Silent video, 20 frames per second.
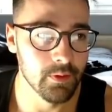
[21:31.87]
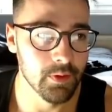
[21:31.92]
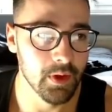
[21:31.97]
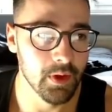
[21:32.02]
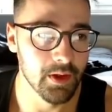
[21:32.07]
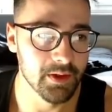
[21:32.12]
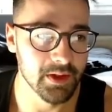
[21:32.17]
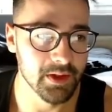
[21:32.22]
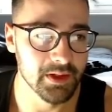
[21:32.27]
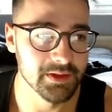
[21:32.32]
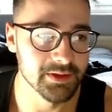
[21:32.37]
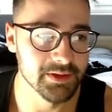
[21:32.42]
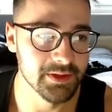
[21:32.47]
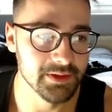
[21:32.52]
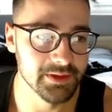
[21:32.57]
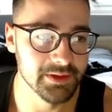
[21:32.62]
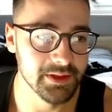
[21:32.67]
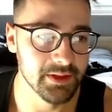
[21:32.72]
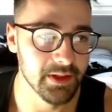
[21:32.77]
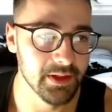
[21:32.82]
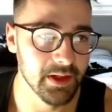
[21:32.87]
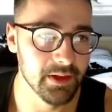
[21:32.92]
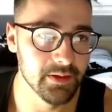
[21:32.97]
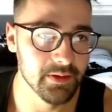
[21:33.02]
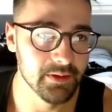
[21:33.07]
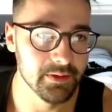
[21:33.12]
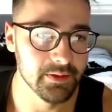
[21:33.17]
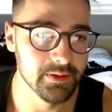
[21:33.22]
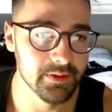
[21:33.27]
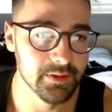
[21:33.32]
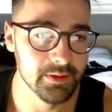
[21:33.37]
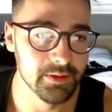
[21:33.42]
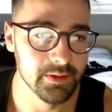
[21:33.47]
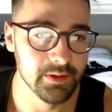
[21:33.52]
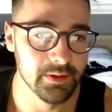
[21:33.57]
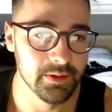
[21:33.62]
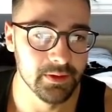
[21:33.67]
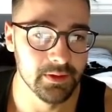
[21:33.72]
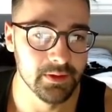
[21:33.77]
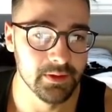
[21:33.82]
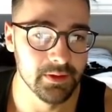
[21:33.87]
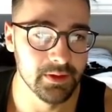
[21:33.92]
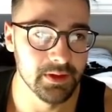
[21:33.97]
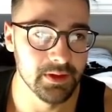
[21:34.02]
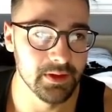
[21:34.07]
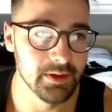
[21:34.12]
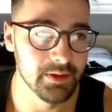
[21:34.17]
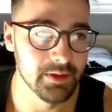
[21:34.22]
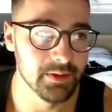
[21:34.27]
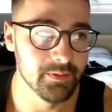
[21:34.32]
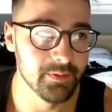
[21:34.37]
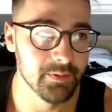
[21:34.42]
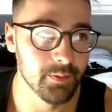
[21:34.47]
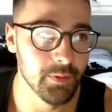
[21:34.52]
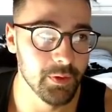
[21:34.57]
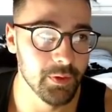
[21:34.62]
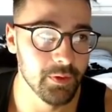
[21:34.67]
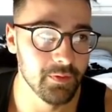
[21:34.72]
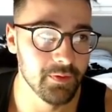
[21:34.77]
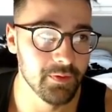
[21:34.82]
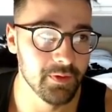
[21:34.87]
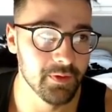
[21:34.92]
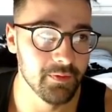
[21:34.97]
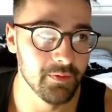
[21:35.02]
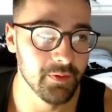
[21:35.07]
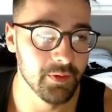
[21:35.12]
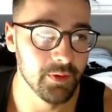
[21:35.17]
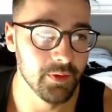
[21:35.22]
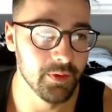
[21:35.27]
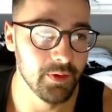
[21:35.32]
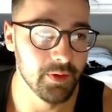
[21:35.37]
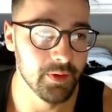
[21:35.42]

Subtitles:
Okay, so you've seen that. It moves the food.